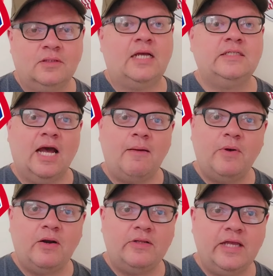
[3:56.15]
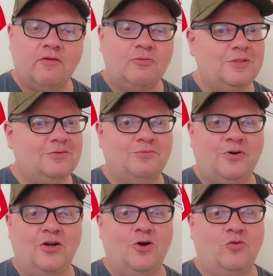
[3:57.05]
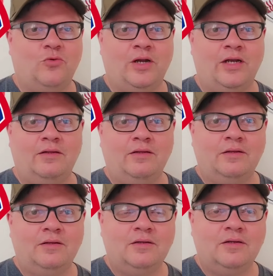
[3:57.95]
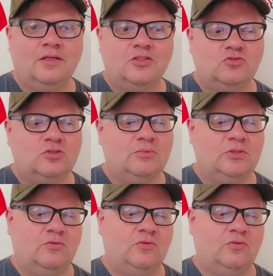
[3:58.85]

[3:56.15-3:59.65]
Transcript: Now, he's gotten better in the outfield, but he's very overrated. Extremely